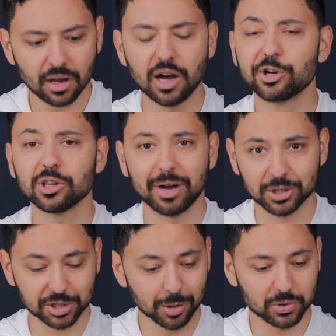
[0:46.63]
Under the
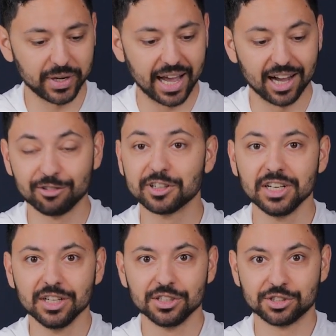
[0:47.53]
microscopes, we have
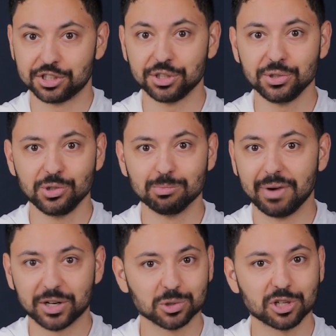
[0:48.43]
two
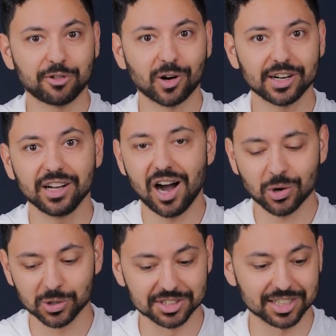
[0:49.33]
Microsafari
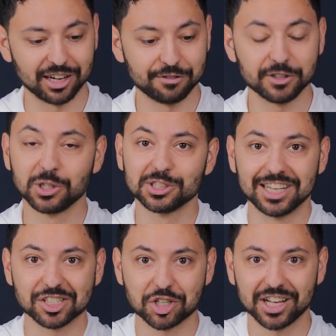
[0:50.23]
Aquas that I filled
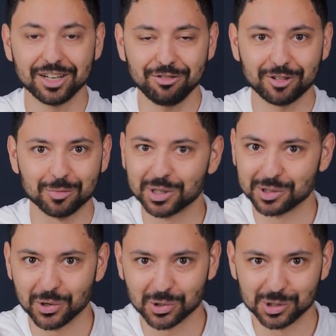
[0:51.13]
yesterday from the
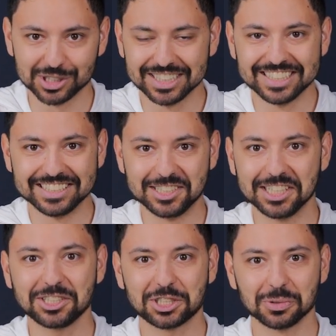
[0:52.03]
local
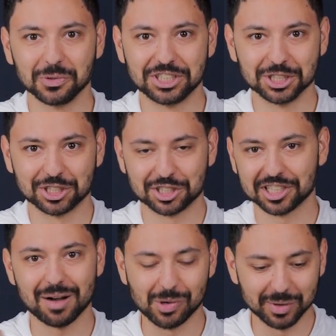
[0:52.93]
ditch, which is just
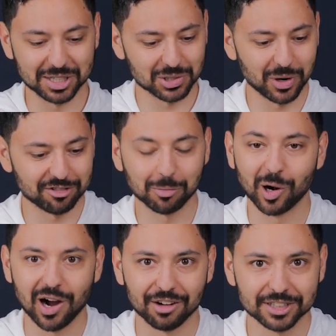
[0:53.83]
a couple minutes away from
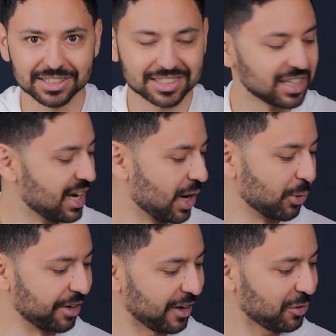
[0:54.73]
our office.
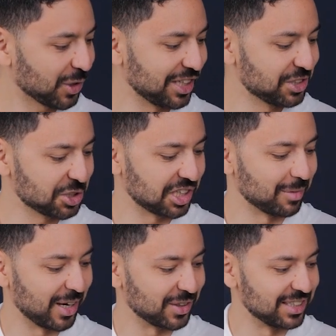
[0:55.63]
What I find really
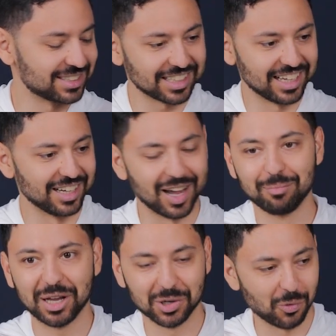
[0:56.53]
interesting about this, and I
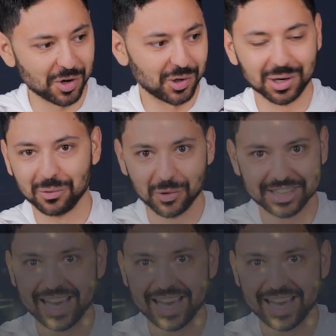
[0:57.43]
bet you're wondering what the